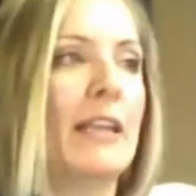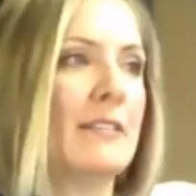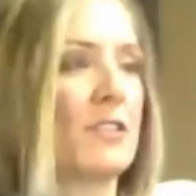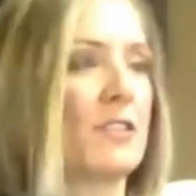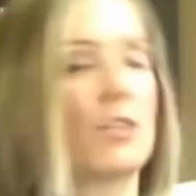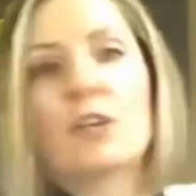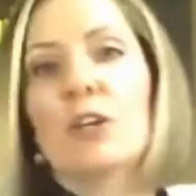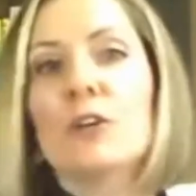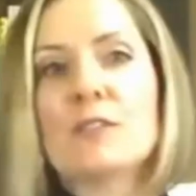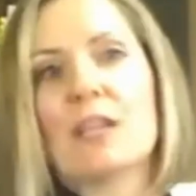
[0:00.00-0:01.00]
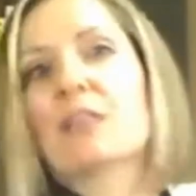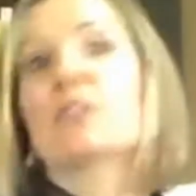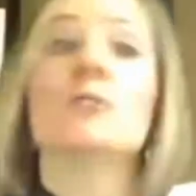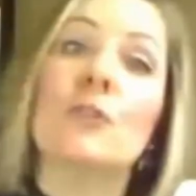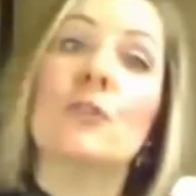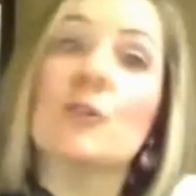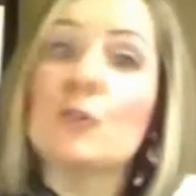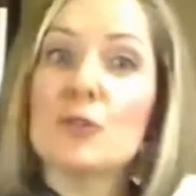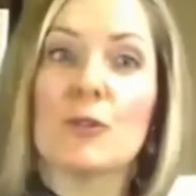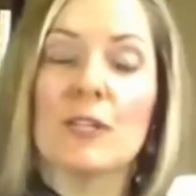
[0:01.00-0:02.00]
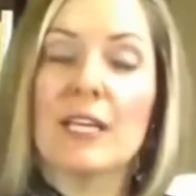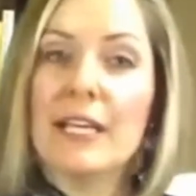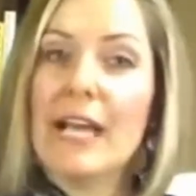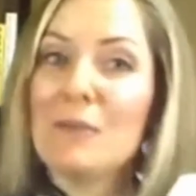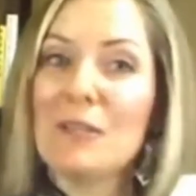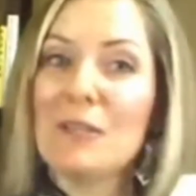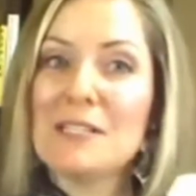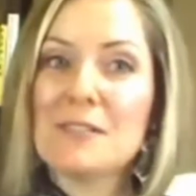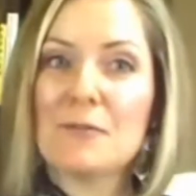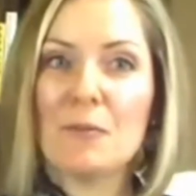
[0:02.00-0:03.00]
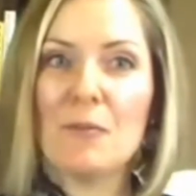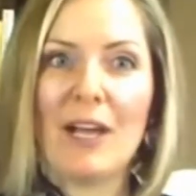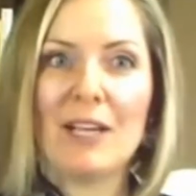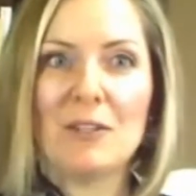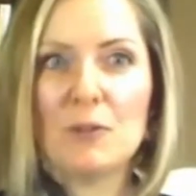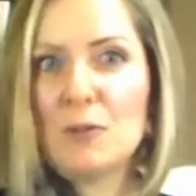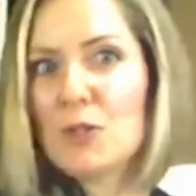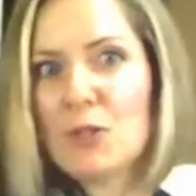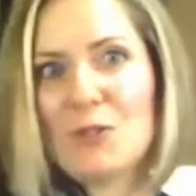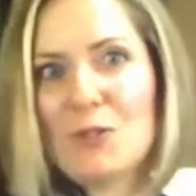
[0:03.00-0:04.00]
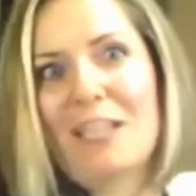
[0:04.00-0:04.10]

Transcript: And start noticing, do you truly get happiness from buying new shoes?